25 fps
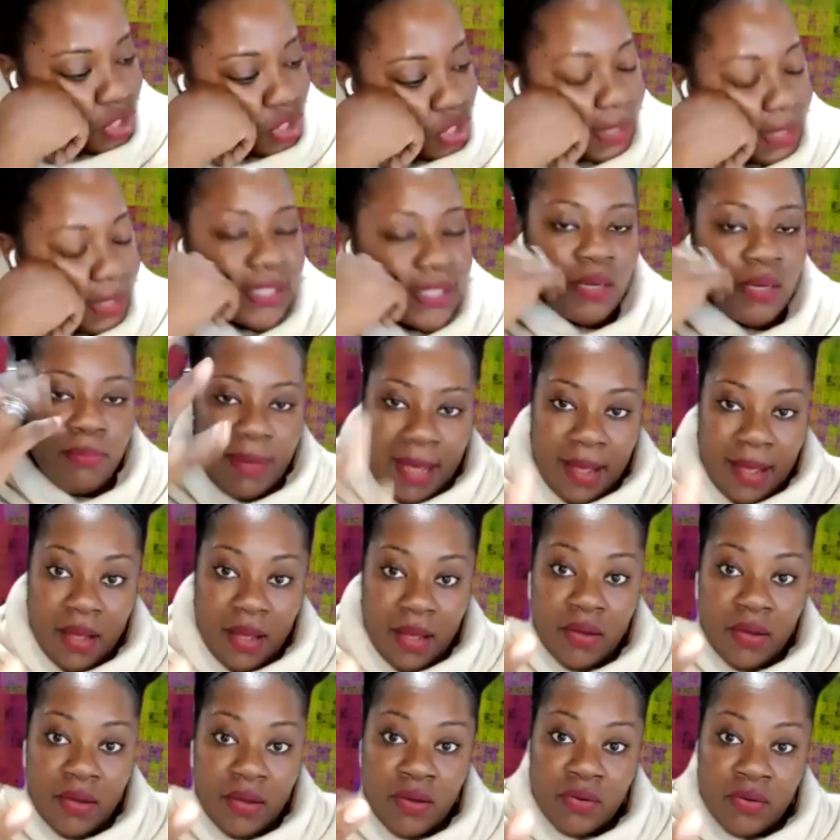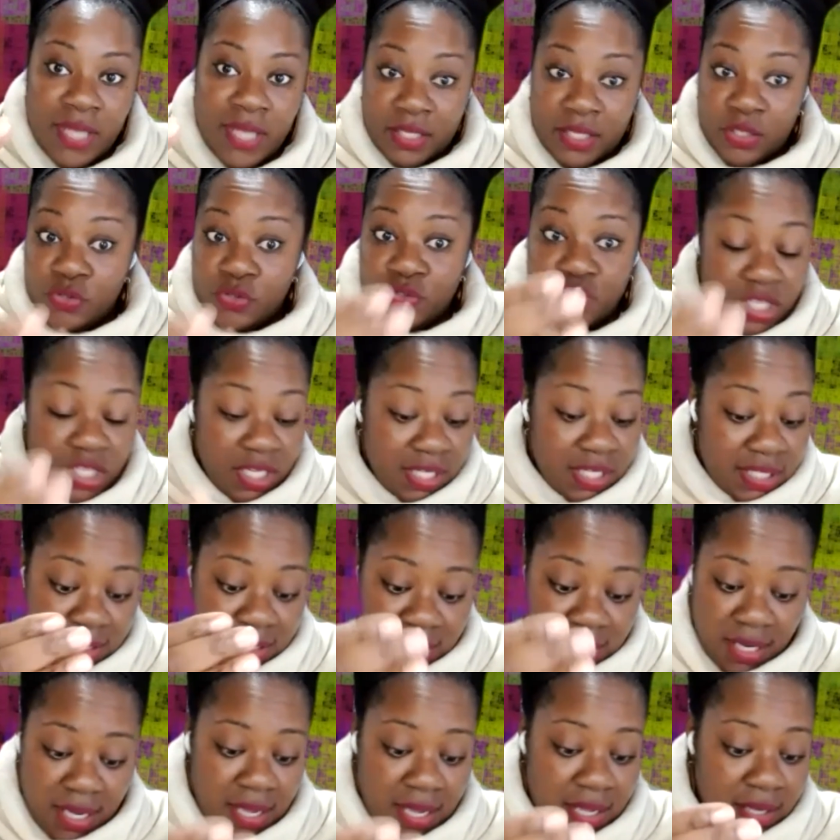talking about, like you
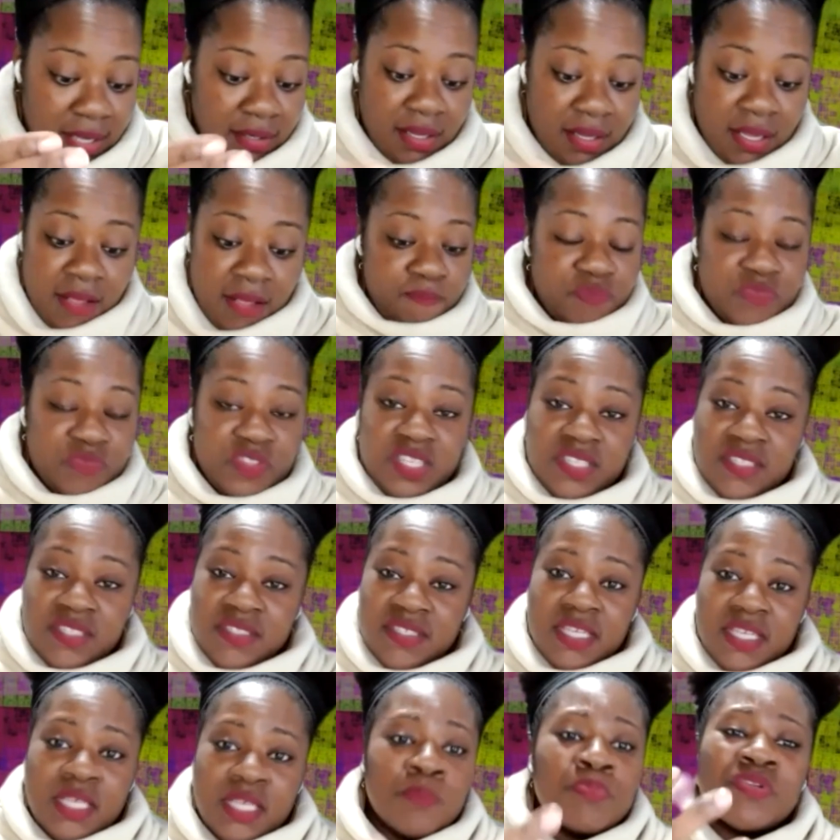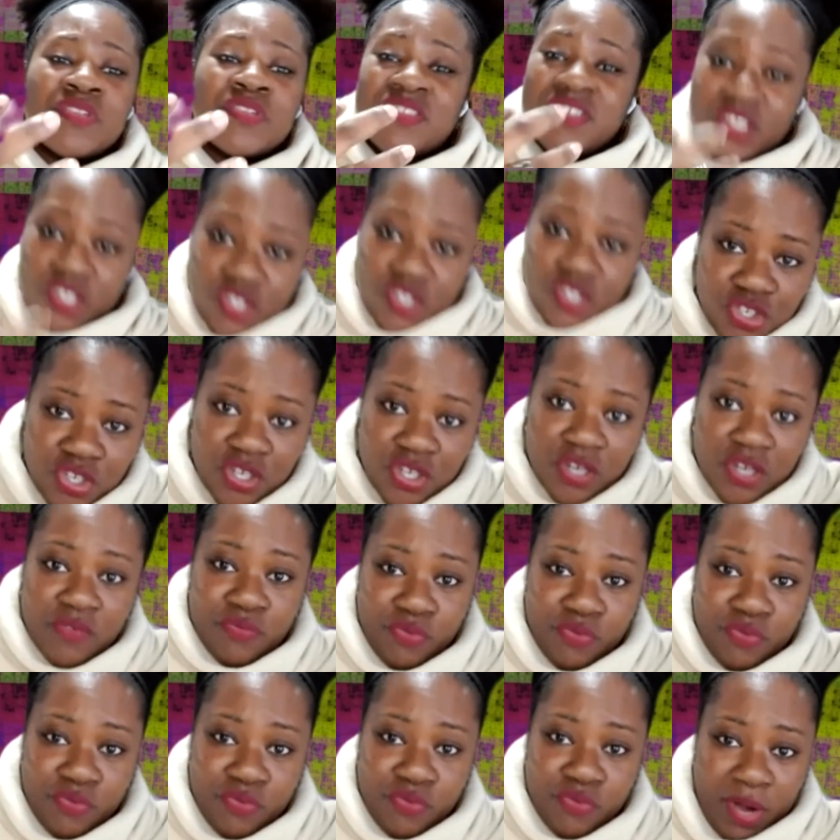just said, this imposition
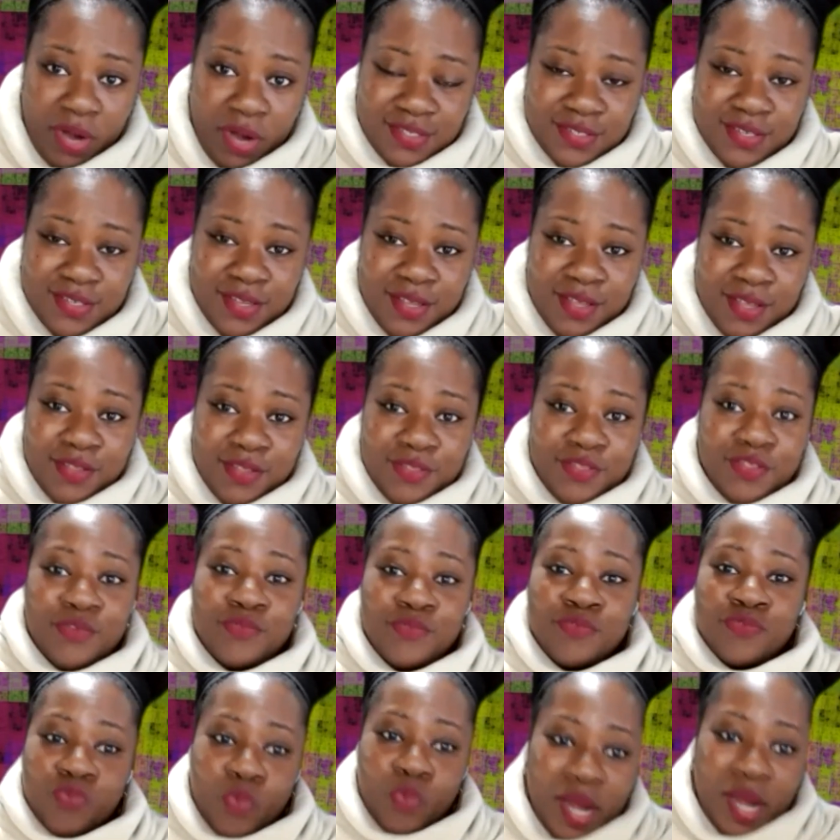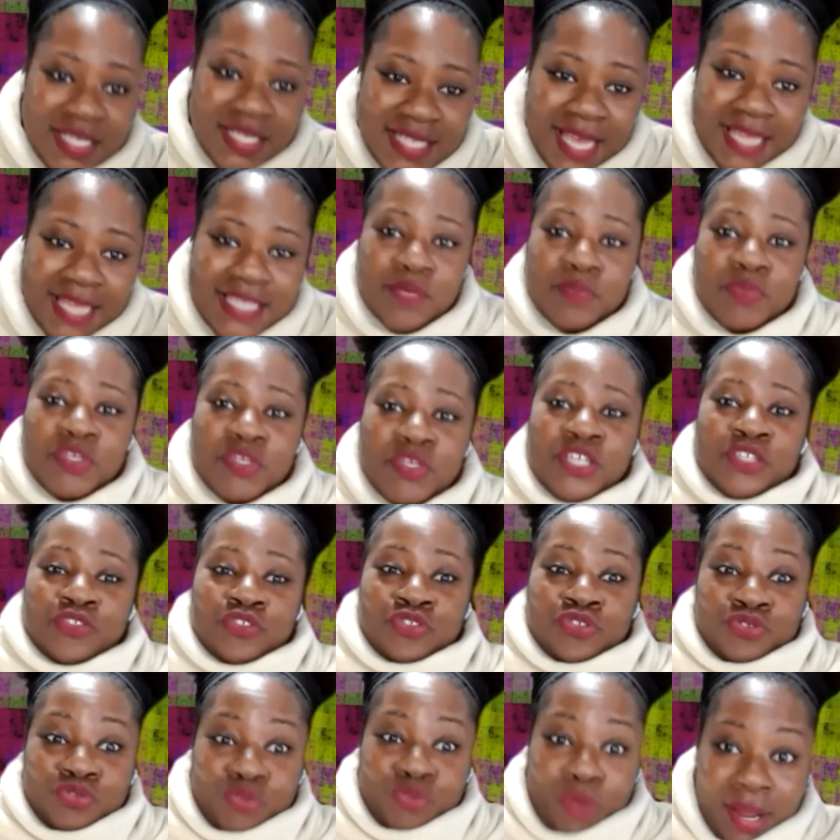of race. The race had to be
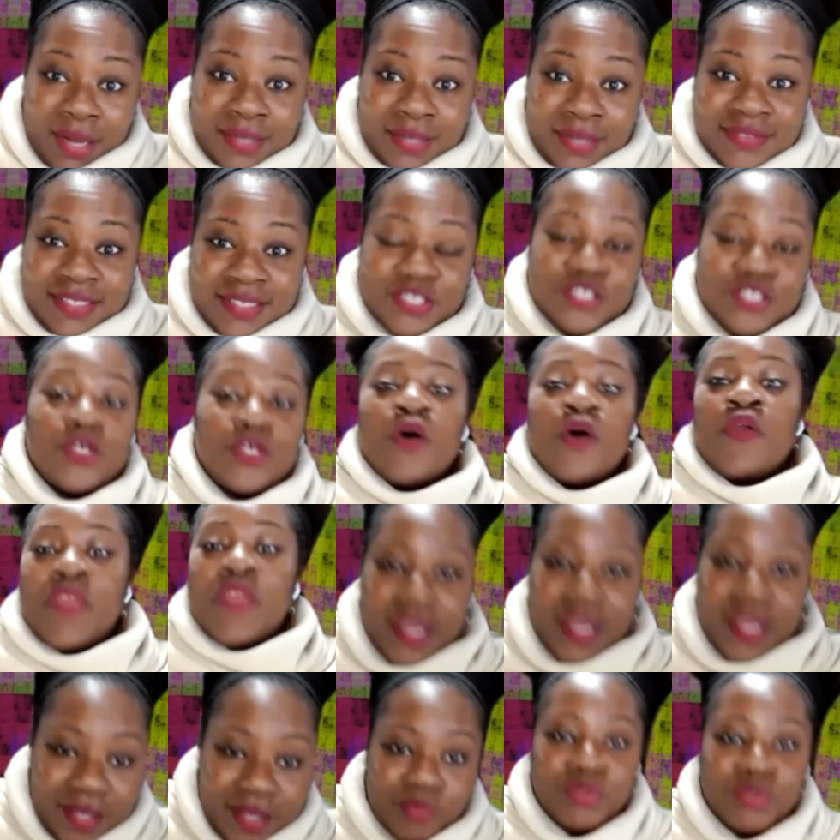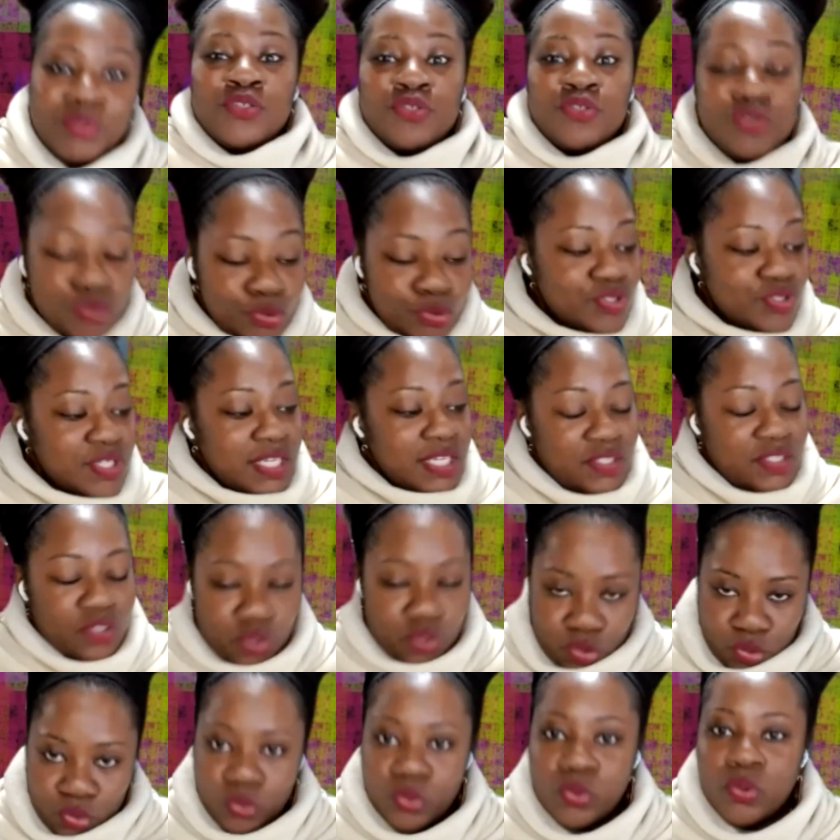constructed so that it could be used as
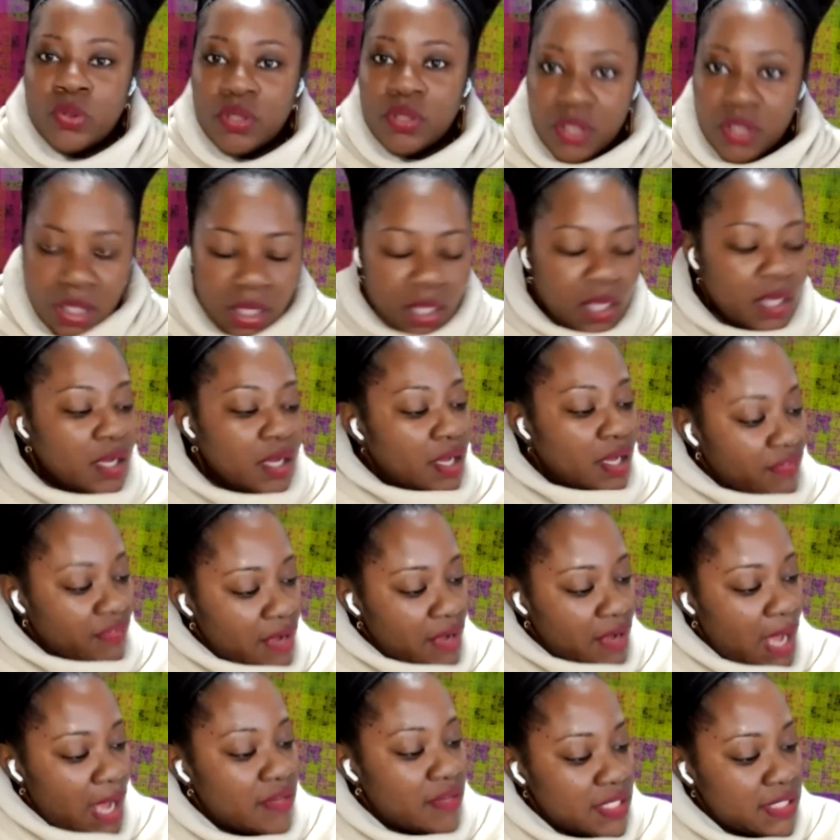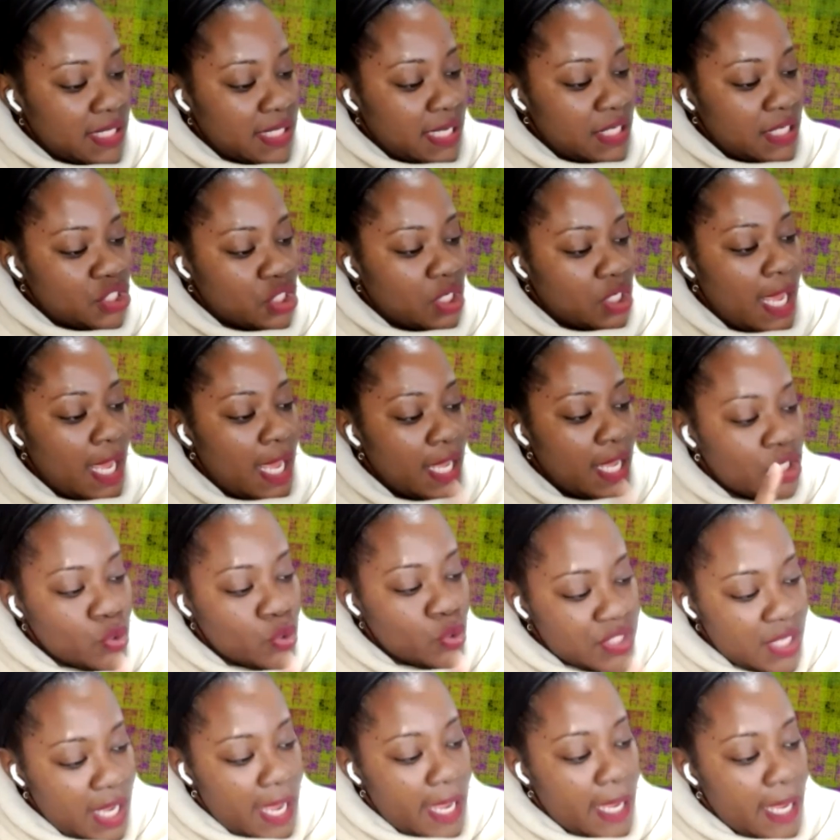a tool of colonization. And
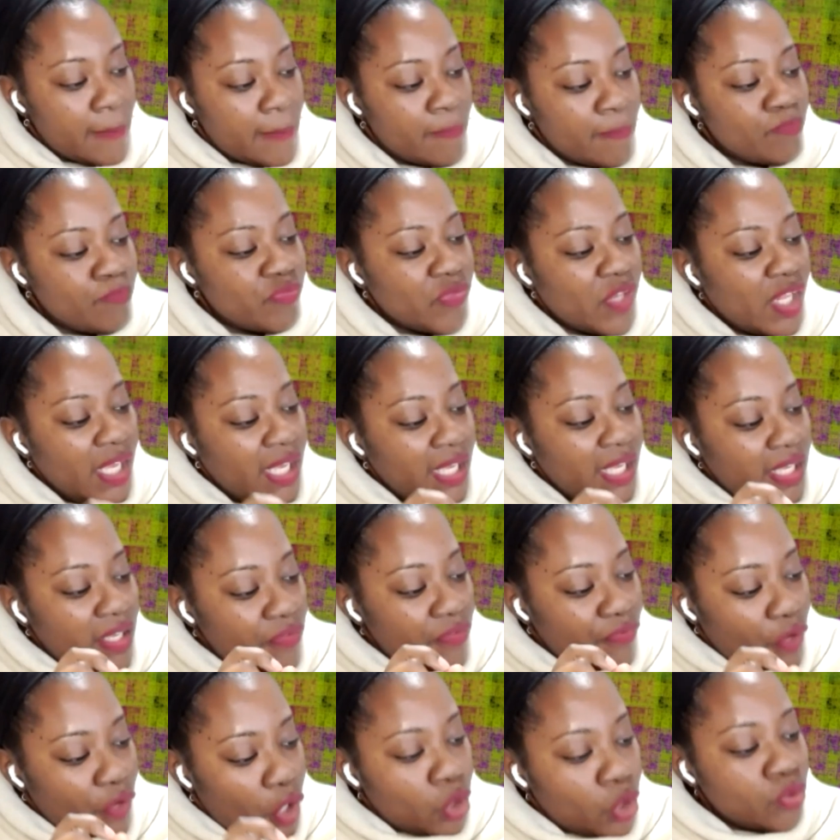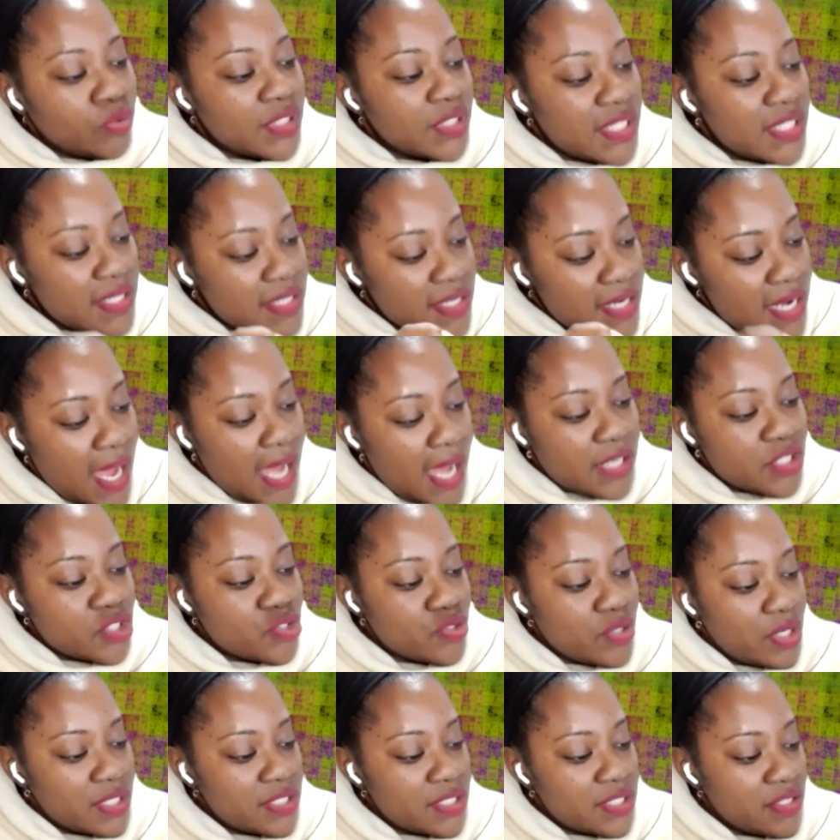you say, if only the
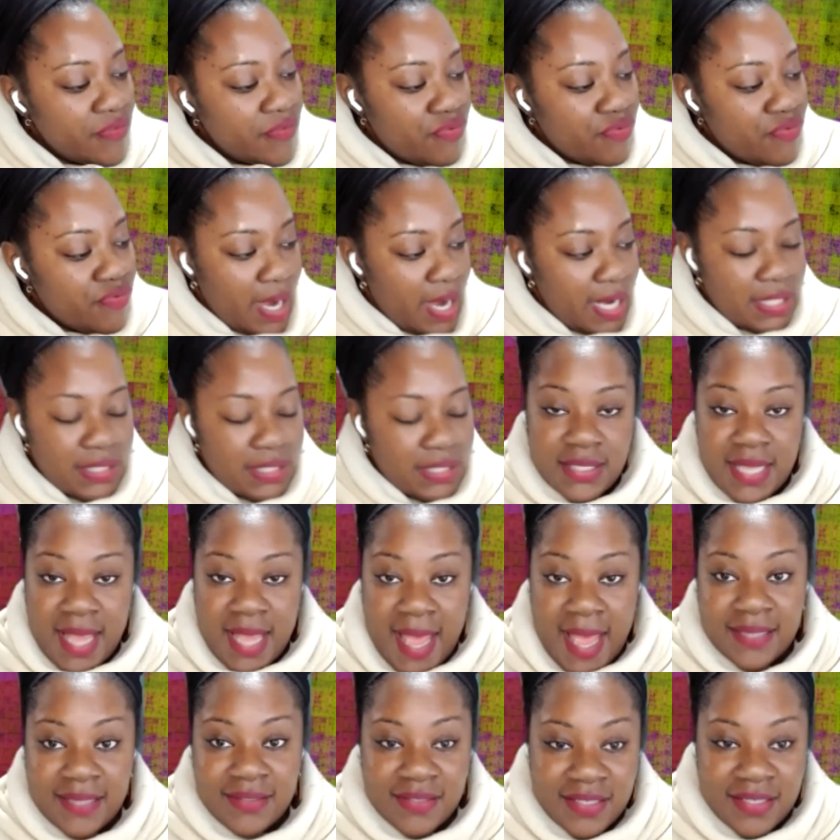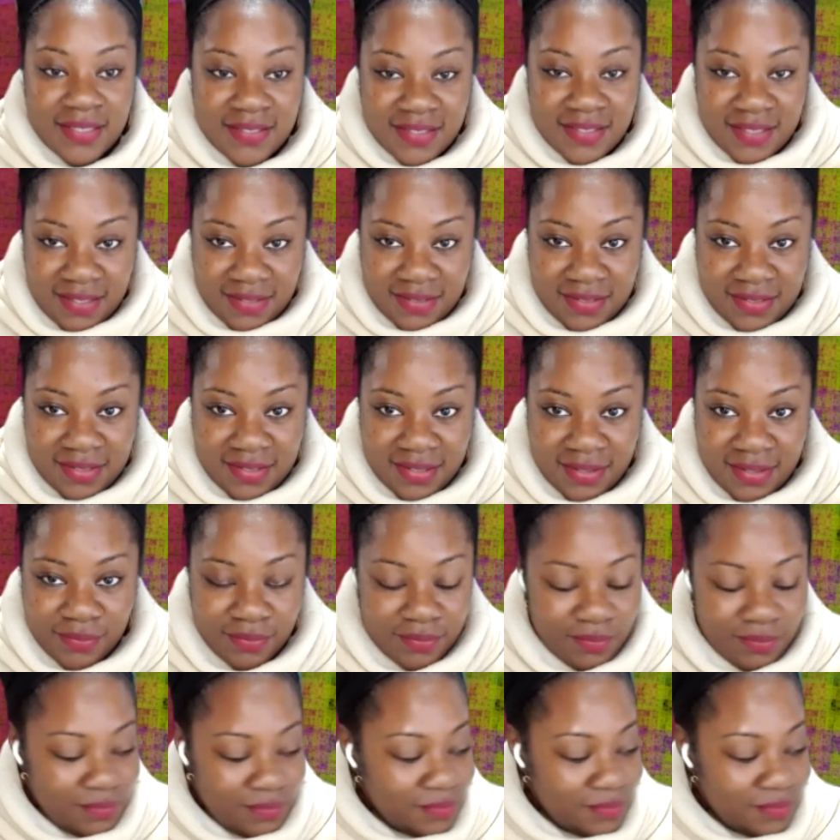constructs of race hadn't existed,